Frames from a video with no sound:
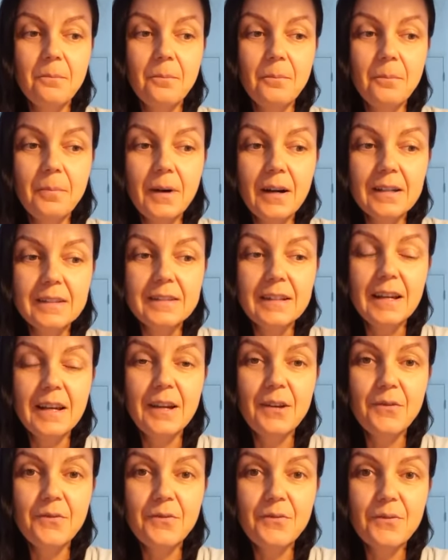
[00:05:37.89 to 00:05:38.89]
but
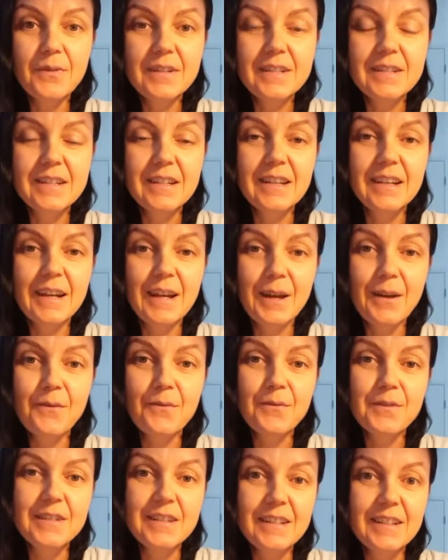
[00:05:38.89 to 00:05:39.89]
everything,
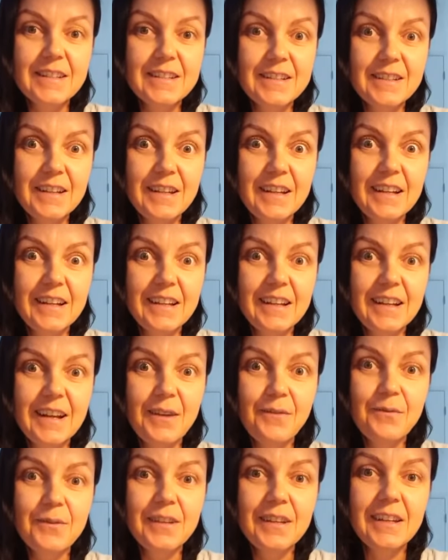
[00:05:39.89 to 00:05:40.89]
everything is healing.
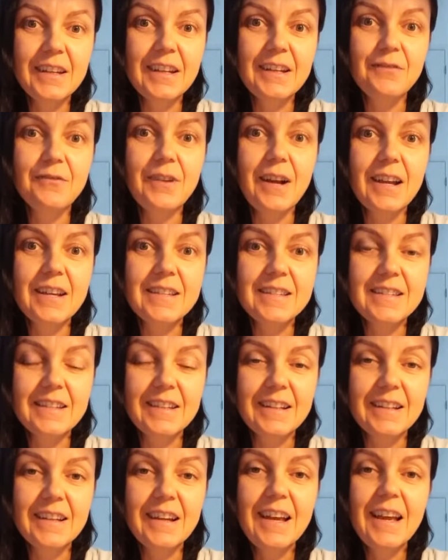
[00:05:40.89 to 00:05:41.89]
Everything
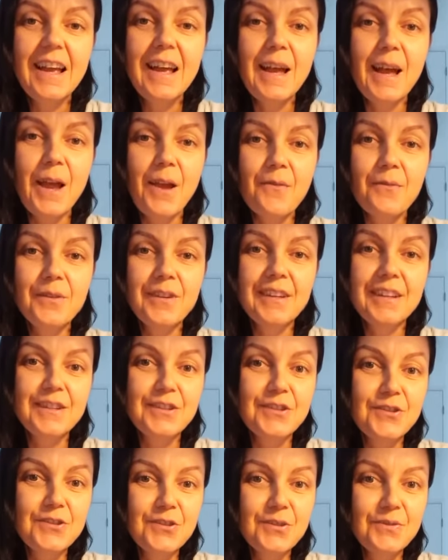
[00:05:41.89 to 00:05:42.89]
arising. Everything
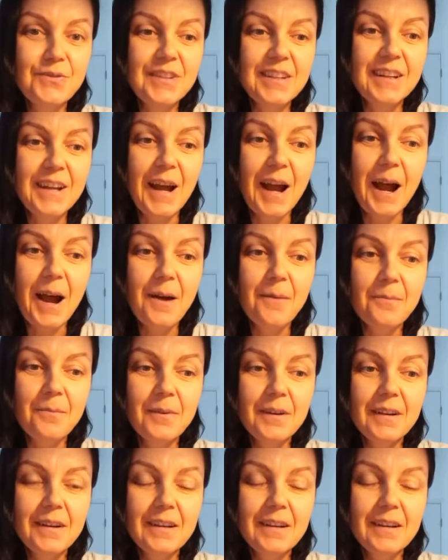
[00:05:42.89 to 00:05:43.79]
is shifting up.